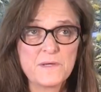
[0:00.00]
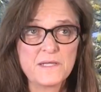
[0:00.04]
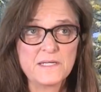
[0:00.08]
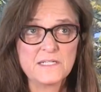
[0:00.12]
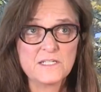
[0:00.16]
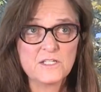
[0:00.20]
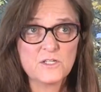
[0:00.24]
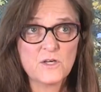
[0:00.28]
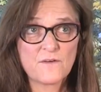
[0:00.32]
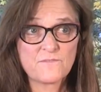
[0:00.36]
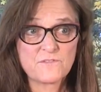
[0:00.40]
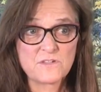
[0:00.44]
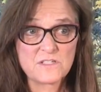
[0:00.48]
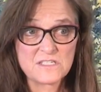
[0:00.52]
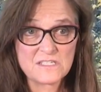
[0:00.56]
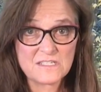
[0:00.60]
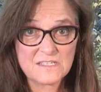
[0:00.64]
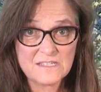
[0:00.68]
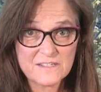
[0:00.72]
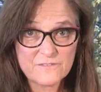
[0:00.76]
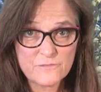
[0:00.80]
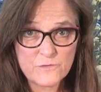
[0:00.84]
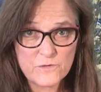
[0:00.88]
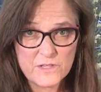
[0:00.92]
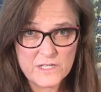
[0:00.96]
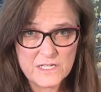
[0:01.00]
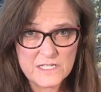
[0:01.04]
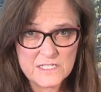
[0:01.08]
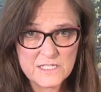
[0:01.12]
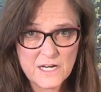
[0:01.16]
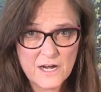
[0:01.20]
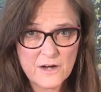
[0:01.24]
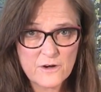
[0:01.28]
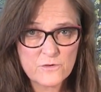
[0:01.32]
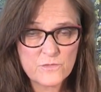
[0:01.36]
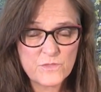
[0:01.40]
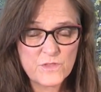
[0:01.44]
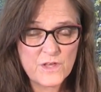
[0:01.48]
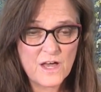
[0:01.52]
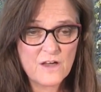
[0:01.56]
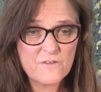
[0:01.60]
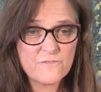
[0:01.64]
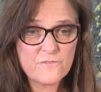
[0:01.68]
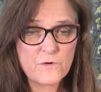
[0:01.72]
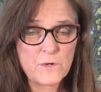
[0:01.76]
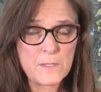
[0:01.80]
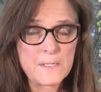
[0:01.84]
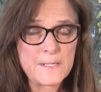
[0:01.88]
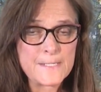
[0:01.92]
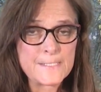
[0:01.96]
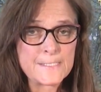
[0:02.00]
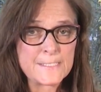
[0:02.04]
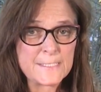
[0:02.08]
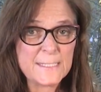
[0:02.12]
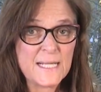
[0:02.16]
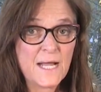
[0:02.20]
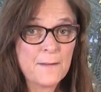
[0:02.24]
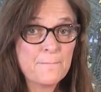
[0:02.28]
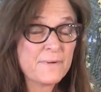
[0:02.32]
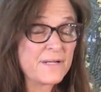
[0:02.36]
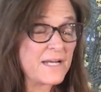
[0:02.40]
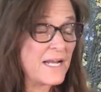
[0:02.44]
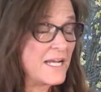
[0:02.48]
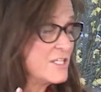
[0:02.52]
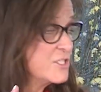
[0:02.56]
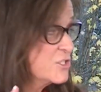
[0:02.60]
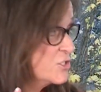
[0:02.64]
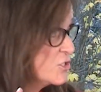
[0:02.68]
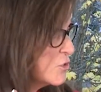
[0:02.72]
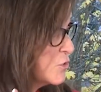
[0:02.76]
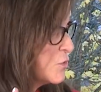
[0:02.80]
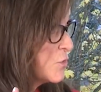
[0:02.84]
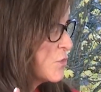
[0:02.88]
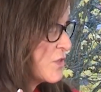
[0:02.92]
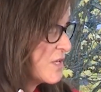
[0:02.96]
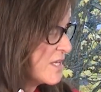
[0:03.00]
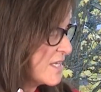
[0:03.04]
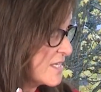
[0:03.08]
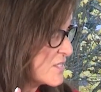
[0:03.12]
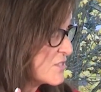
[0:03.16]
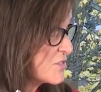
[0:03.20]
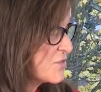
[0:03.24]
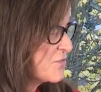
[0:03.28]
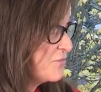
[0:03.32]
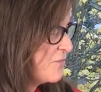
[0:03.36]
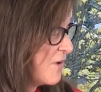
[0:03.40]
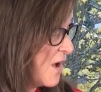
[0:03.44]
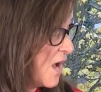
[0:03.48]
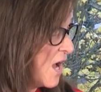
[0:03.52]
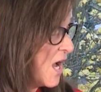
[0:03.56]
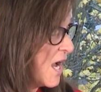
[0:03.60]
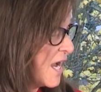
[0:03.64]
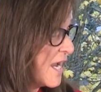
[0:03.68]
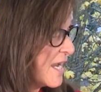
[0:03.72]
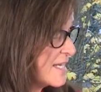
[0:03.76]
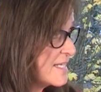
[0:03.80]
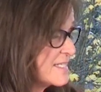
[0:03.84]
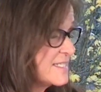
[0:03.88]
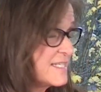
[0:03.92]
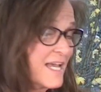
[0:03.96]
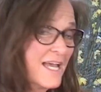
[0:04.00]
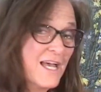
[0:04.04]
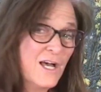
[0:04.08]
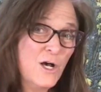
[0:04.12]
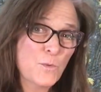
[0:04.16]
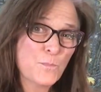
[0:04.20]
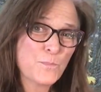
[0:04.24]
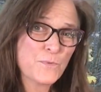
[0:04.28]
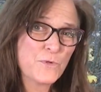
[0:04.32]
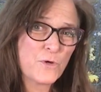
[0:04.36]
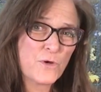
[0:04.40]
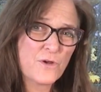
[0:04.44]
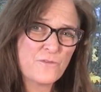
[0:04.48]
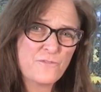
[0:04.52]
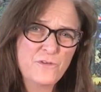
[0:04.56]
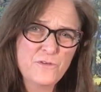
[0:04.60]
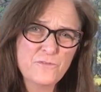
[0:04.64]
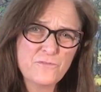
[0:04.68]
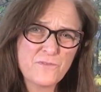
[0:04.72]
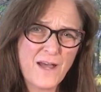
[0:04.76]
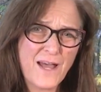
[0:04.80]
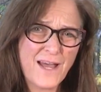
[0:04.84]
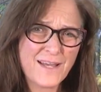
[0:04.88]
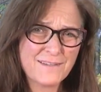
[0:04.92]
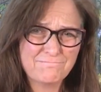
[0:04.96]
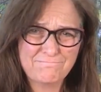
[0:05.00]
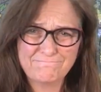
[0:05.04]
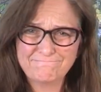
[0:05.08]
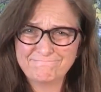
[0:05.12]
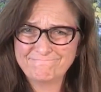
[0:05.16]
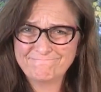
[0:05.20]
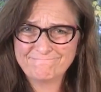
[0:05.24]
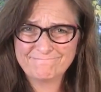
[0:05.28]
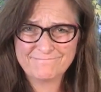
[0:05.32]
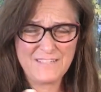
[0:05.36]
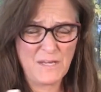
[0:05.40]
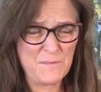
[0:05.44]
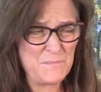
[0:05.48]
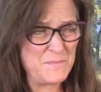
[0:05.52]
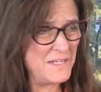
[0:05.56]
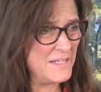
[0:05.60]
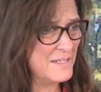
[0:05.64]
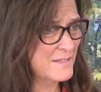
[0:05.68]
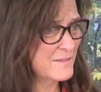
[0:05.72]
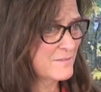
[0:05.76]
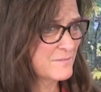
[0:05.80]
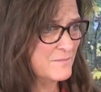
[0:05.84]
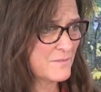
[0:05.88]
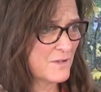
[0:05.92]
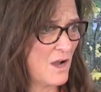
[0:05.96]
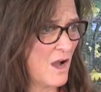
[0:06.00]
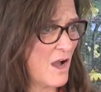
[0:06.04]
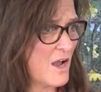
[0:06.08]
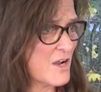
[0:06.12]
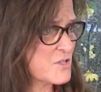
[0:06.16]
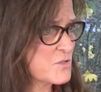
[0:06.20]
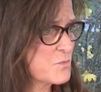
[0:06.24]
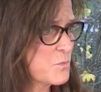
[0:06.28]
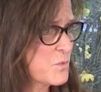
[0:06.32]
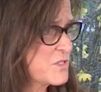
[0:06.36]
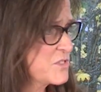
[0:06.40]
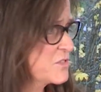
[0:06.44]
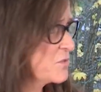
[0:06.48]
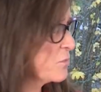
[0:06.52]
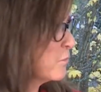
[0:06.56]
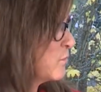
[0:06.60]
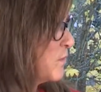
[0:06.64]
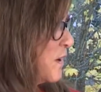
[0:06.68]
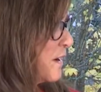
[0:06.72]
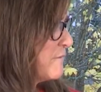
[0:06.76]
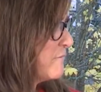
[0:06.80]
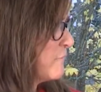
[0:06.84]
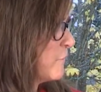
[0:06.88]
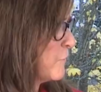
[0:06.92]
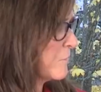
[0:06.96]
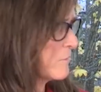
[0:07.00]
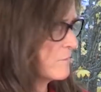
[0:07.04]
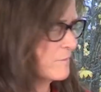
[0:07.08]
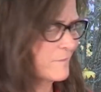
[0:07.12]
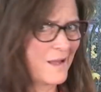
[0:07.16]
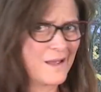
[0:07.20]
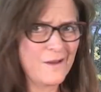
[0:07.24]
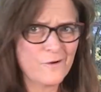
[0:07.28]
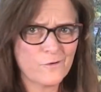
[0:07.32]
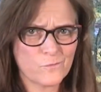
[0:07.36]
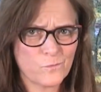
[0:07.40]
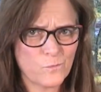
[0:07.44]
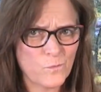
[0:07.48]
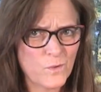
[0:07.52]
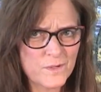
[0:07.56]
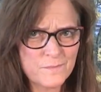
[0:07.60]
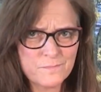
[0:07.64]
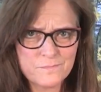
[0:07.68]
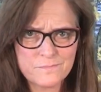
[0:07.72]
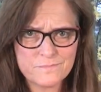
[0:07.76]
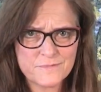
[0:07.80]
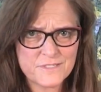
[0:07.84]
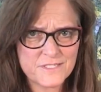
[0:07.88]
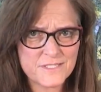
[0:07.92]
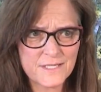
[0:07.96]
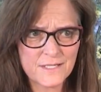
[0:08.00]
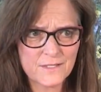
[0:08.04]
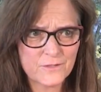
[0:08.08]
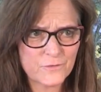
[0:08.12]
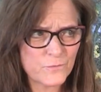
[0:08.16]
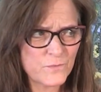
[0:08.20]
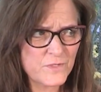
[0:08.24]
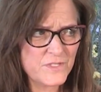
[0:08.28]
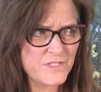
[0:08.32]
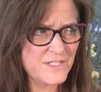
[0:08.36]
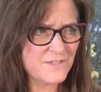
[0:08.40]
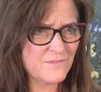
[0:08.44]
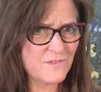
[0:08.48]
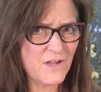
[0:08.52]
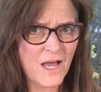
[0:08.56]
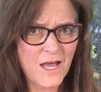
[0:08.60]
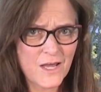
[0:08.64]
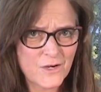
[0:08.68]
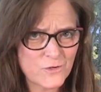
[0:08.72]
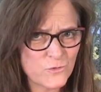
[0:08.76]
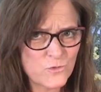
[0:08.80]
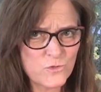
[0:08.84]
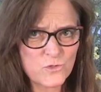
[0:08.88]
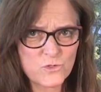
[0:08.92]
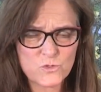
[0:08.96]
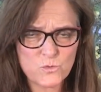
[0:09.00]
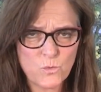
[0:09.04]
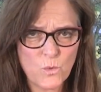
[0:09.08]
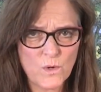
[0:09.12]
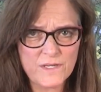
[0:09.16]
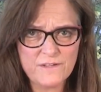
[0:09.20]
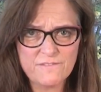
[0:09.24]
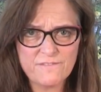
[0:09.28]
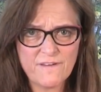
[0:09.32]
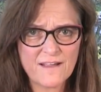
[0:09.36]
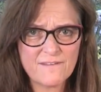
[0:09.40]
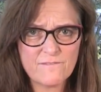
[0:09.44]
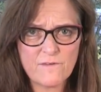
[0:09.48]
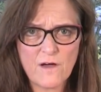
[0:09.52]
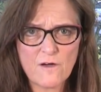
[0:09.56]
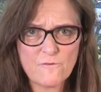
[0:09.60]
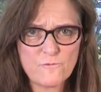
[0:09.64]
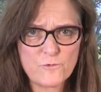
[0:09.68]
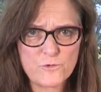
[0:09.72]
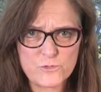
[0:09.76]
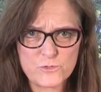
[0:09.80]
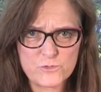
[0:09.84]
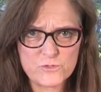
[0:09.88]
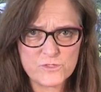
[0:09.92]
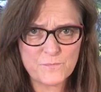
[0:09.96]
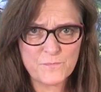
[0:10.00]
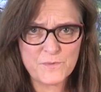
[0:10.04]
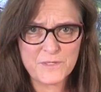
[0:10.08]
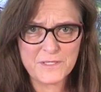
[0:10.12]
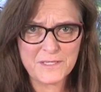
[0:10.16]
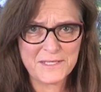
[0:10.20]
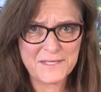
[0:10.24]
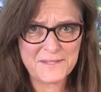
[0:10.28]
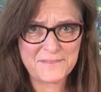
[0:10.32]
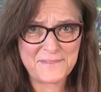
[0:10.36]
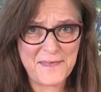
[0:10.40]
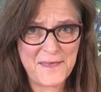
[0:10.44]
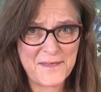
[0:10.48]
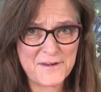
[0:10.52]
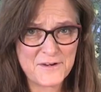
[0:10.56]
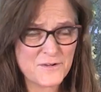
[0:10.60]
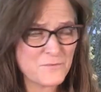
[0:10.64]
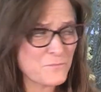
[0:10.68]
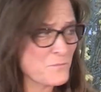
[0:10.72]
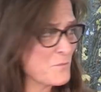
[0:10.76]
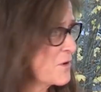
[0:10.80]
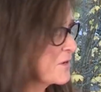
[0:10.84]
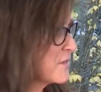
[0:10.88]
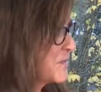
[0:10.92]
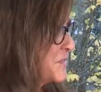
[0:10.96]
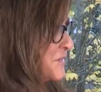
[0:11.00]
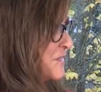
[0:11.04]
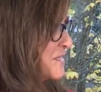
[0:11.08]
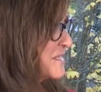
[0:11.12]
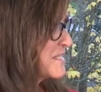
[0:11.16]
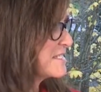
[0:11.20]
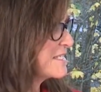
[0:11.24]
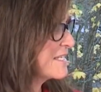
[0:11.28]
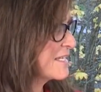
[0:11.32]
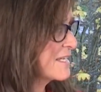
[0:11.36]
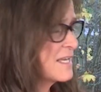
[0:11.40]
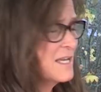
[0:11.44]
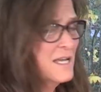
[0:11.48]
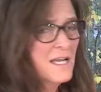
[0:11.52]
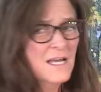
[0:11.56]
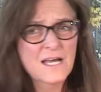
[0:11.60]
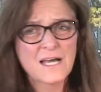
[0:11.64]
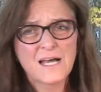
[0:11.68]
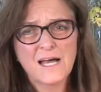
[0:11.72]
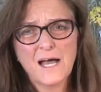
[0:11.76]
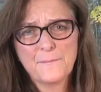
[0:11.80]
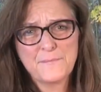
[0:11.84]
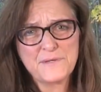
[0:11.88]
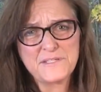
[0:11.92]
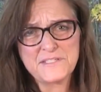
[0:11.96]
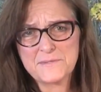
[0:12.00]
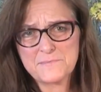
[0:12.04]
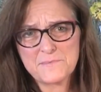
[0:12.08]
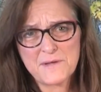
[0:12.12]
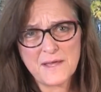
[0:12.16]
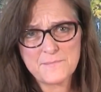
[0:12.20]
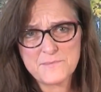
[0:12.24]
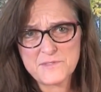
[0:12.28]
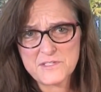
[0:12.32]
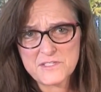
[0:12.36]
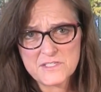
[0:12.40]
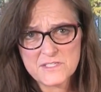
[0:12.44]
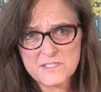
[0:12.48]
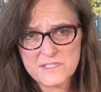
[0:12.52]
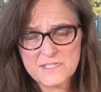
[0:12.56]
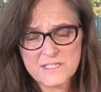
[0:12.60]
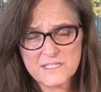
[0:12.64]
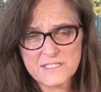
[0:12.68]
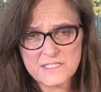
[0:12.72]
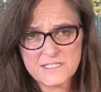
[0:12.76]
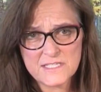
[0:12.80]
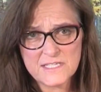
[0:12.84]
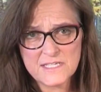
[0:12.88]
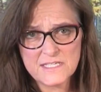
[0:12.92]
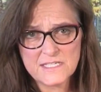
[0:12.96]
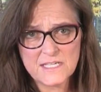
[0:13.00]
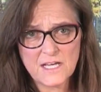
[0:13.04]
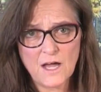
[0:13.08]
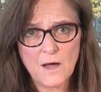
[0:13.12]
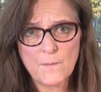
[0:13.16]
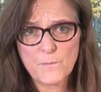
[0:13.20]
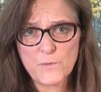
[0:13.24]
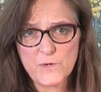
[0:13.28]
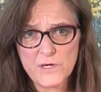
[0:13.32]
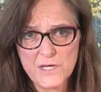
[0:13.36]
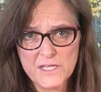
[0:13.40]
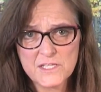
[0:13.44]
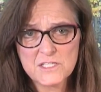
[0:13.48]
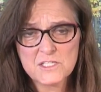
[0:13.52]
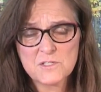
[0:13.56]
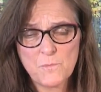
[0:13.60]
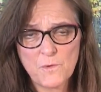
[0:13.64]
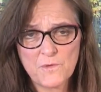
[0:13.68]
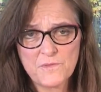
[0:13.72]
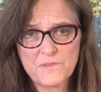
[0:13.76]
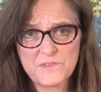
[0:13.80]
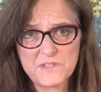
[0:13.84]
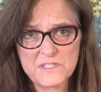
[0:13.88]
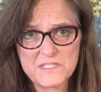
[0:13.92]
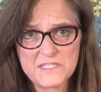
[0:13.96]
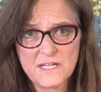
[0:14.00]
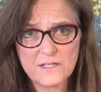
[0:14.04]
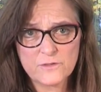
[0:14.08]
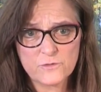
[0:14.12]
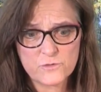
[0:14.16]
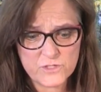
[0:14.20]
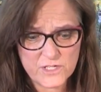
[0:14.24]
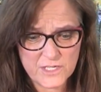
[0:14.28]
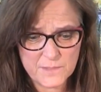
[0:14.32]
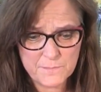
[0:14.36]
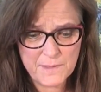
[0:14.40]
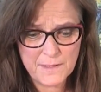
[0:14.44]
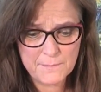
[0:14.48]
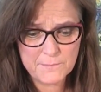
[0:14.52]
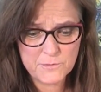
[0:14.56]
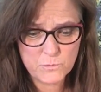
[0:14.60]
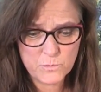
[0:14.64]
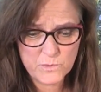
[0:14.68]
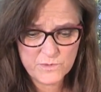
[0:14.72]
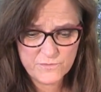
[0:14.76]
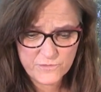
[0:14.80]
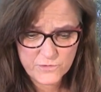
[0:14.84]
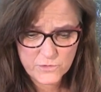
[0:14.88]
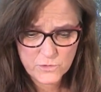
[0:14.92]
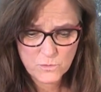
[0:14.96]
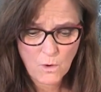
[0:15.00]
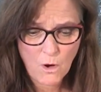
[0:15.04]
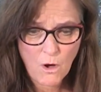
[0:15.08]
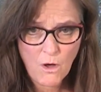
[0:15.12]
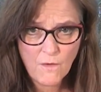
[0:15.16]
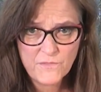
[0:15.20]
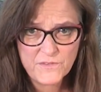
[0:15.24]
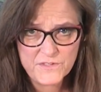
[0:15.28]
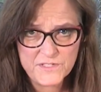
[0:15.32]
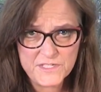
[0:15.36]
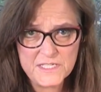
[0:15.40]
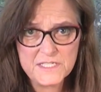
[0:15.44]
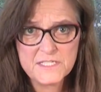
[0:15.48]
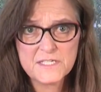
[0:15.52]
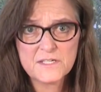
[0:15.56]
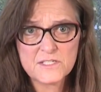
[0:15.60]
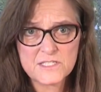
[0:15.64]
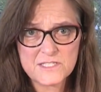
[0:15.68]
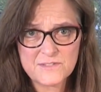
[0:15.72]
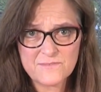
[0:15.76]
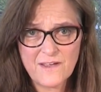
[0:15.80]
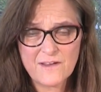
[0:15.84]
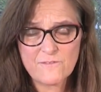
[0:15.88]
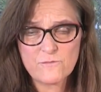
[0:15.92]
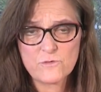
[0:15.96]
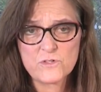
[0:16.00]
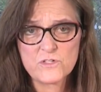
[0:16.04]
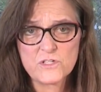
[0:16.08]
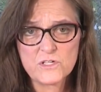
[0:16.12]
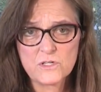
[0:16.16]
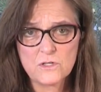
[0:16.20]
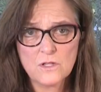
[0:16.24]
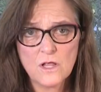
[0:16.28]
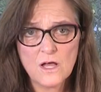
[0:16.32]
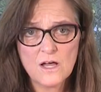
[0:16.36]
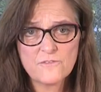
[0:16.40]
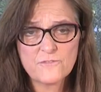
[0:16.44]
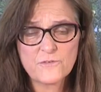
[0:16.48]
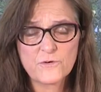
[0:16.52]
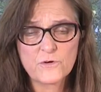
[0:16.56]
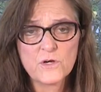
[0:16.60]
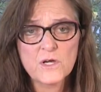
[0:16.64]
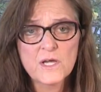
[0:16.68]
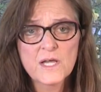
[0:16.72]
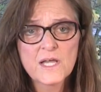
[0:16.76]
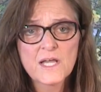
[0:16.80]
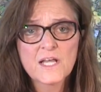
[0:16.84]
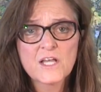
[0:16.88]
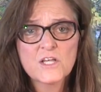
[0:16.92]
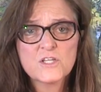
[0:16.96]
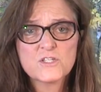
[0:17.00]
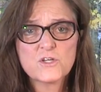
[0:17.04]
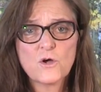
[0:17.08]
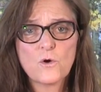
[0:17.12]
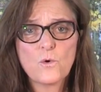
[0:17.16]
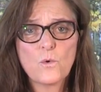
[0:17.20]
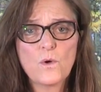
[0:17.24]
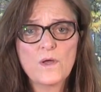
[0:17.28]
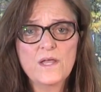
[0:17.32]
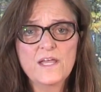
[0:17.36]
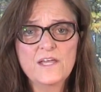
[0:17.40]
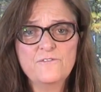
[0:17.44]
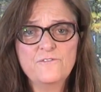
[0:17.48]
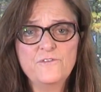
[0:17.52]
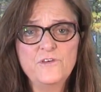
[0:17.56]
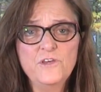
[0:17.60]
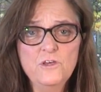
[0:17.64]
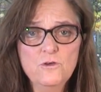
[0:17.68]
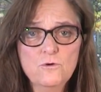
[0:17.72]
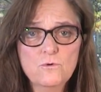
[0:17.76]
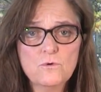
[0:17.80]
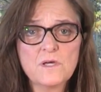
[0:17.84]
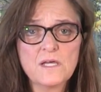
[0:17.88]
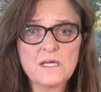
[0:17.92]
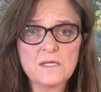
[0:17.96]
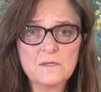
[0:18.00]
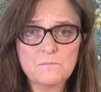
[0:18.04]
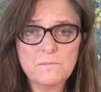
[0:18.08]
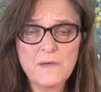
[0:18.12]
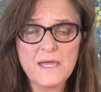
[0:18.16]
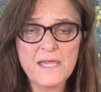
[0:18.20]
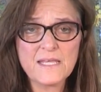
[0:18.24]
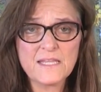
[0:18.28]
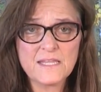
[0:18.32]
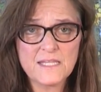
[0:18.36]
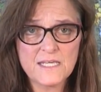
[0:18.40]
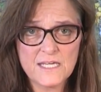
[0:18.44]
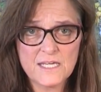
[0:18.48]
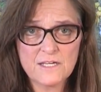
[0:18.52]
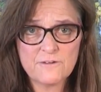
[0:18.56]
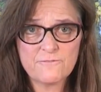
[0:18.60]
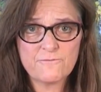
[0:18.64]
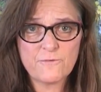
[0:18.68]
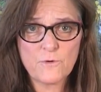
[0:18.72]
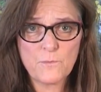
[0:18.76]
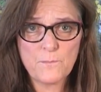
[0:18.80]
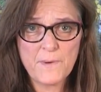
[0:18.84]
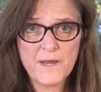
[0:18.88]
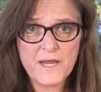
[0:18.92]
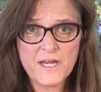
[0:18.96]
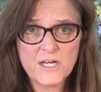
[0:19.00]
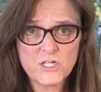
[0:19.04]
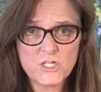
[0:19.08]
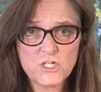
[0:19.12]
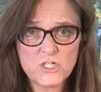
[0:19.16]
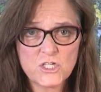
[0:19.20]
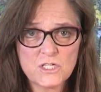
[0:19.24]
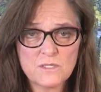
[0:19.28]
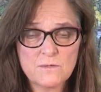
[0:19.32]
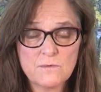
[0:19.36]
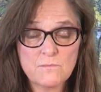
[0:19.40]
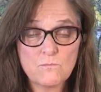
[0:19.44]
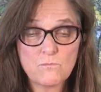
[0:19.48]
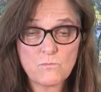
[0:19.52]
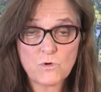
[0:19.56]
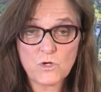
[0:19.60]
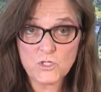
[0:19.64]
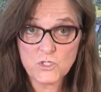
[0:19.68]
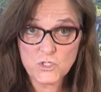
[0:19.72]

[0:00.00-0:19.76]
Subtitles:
meaning you have to deliver the entirety of the offer. But I do think it's fine to help your, if you've got, I mean, gosh, I heard one seller received 125 offers or something like that on a listing. I mean, sometimes it's incomprehensible that the seller is going to be able to review all the details of every single offer. So if you can make the information